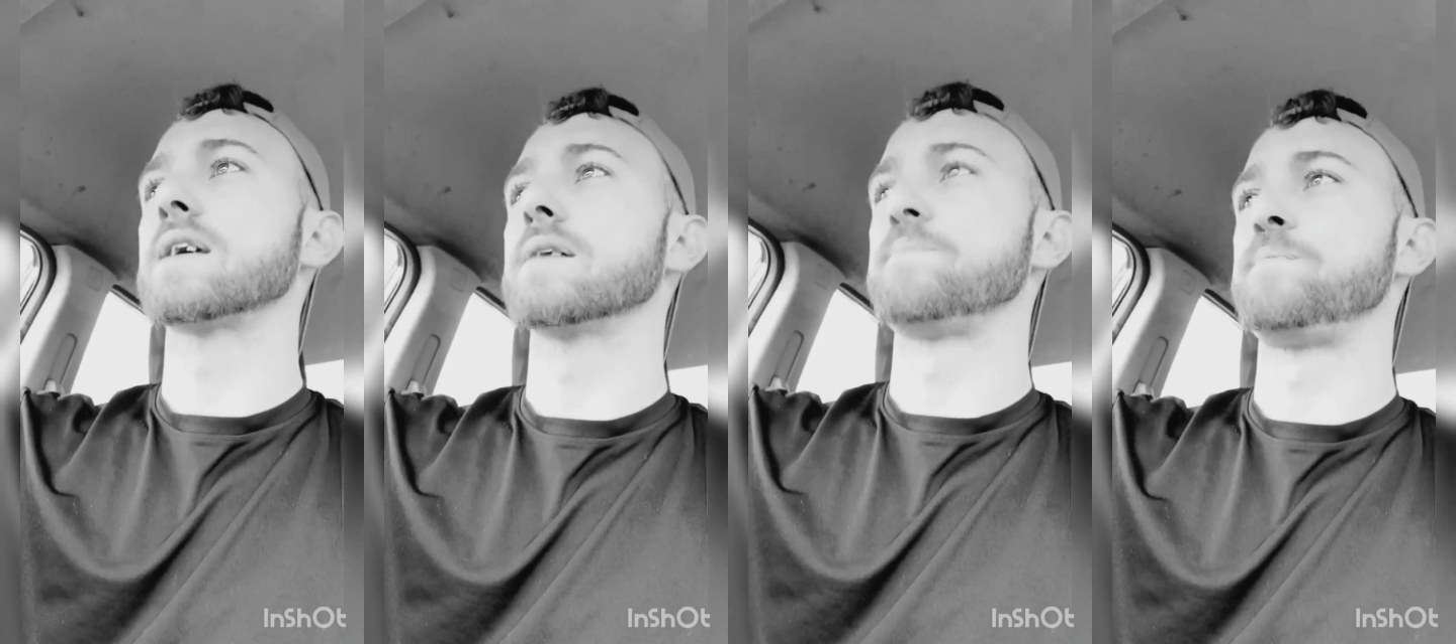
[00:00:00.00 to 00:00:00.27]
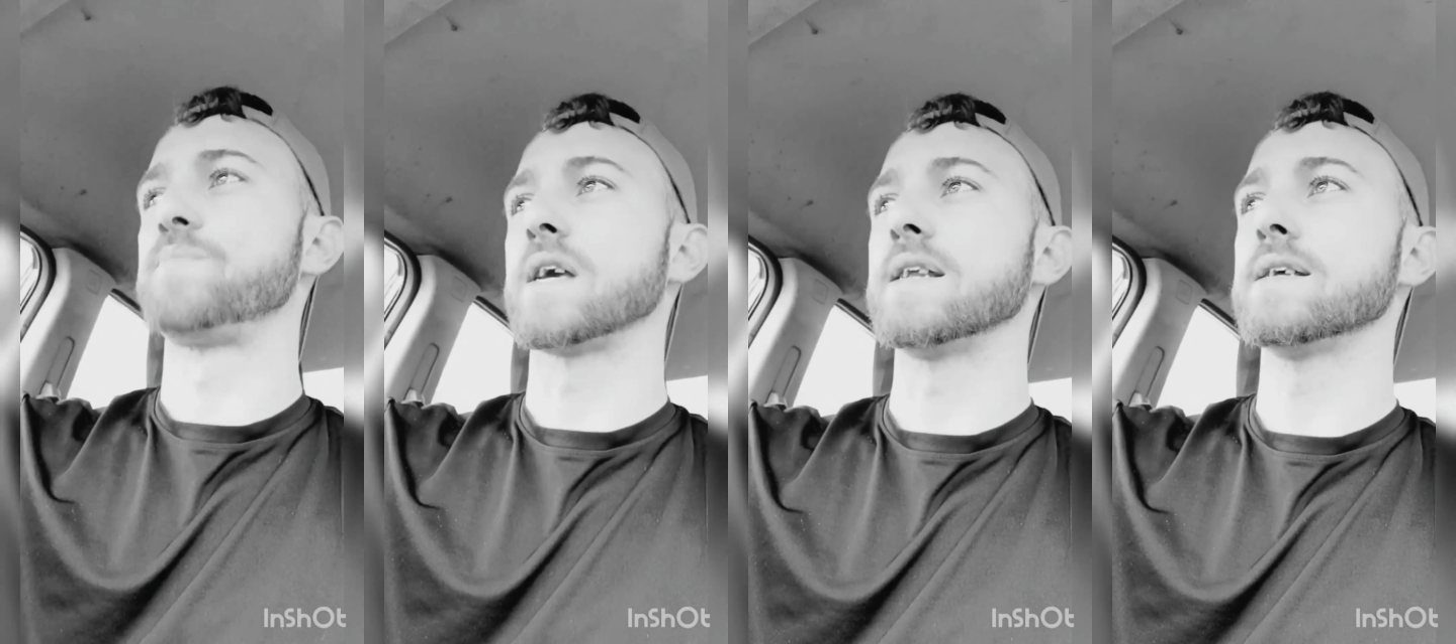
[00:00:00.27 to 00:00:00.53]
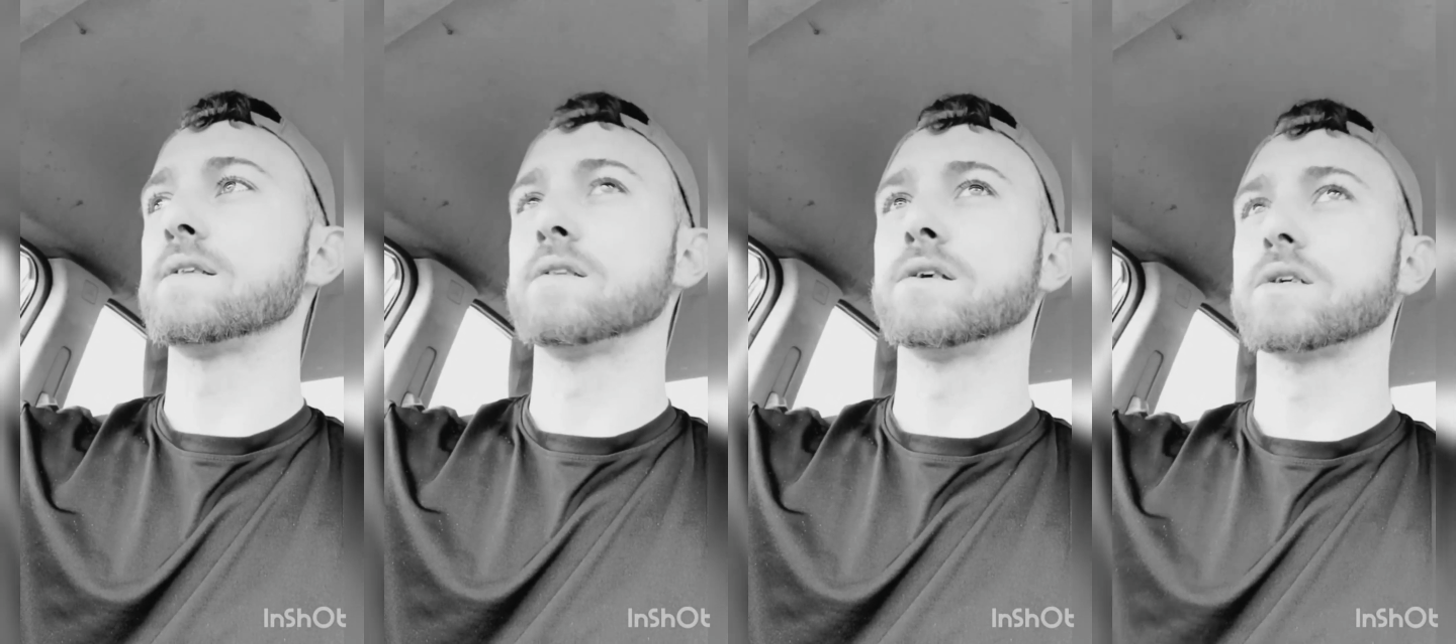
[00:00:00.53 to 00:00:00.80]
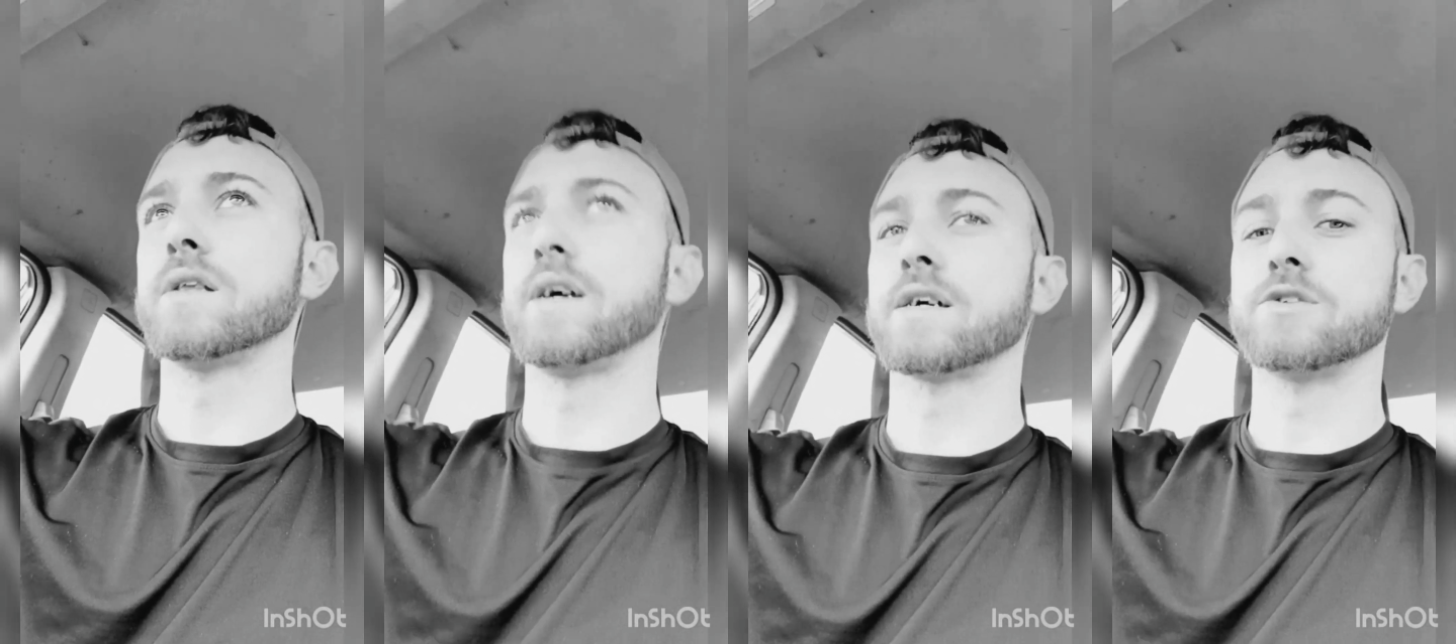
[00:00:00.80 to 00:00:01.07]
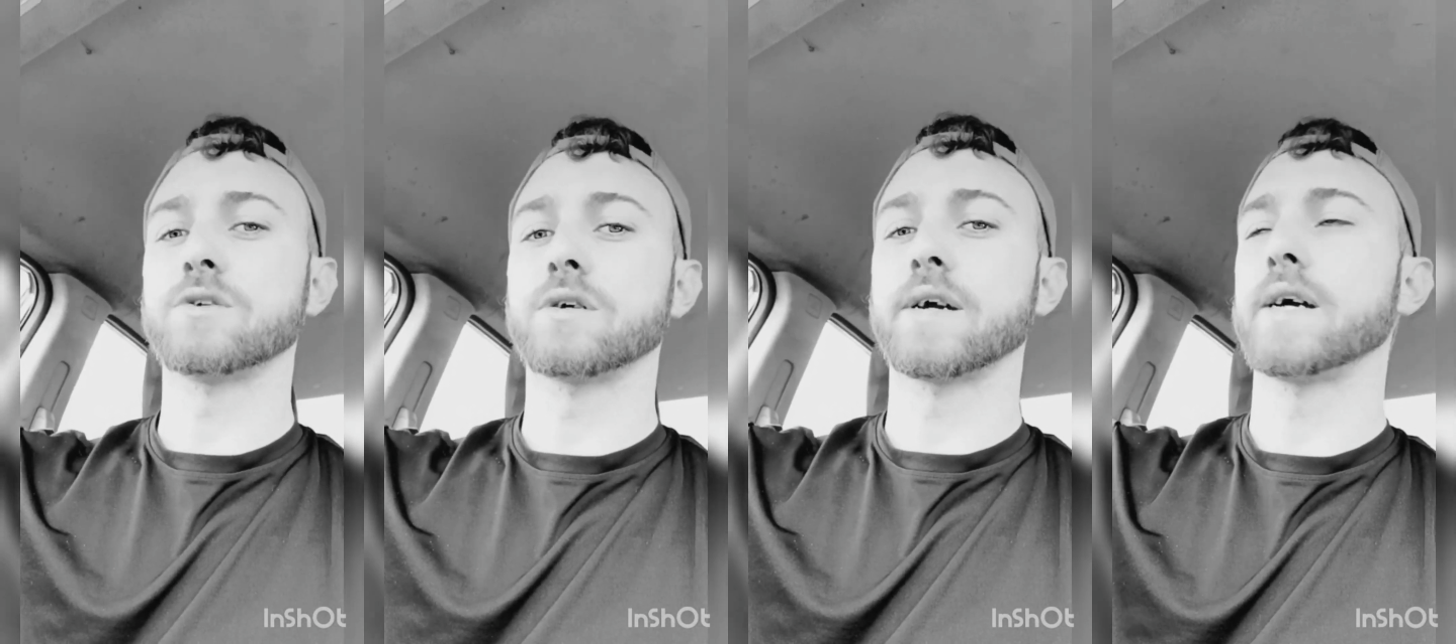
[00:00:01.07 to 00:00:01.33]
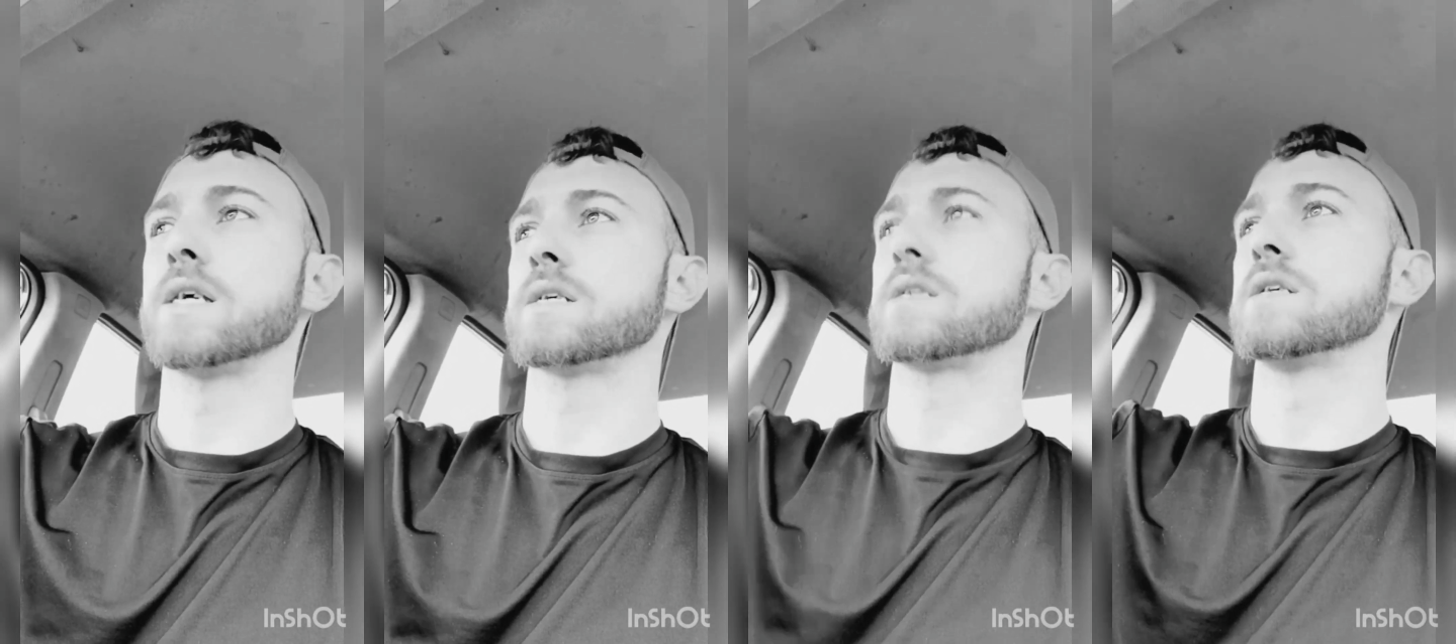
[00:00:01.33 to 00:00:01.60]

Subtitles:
and he didn't look like a drug addict.